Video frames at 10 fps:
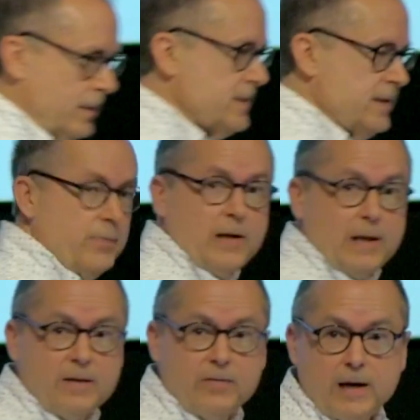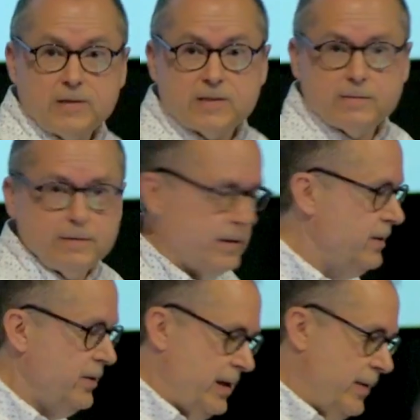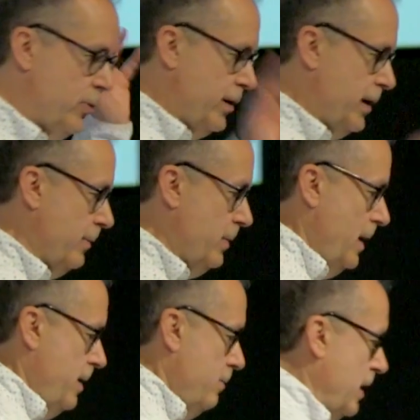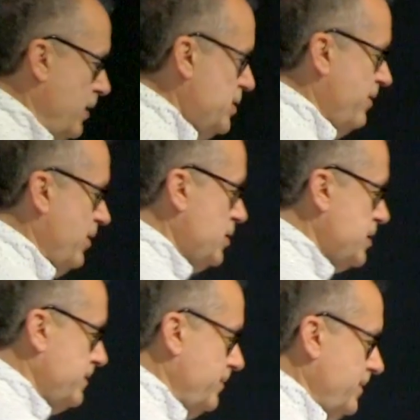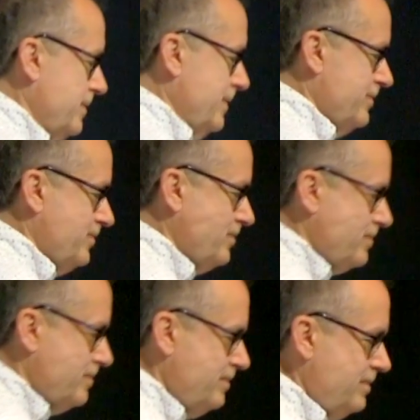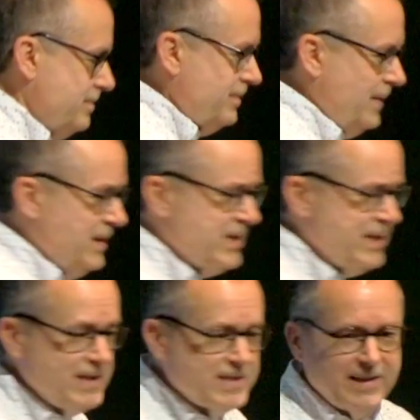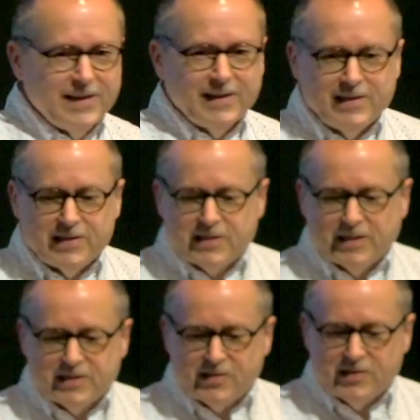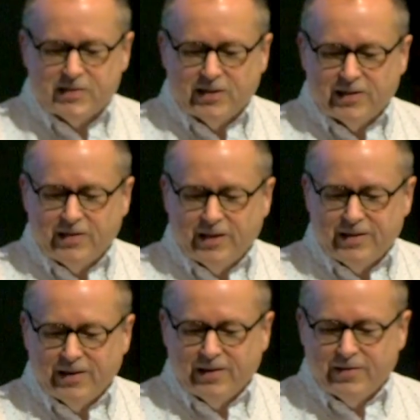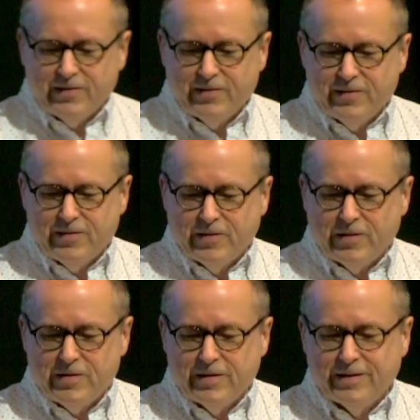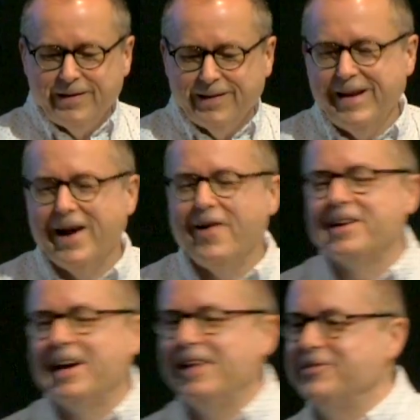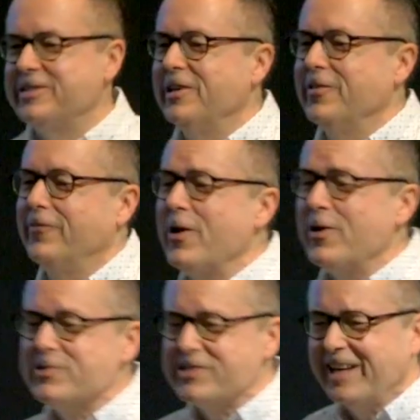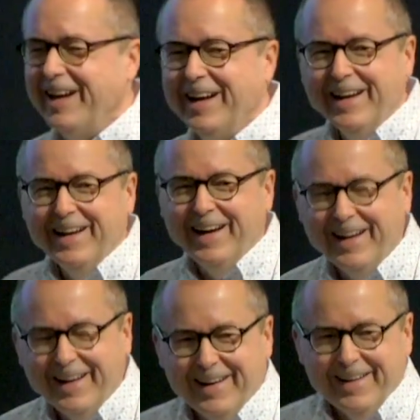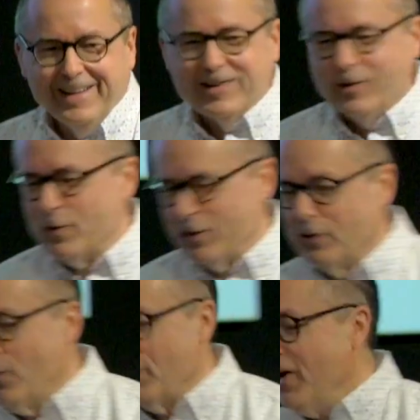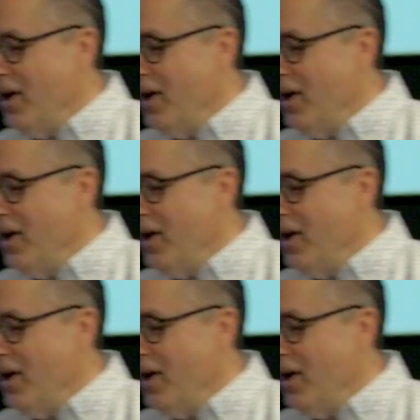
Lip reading: Something like that. You don't need to put it up. But here's the verse. It says this, that now I can't even tell you the verse. Glory to glory.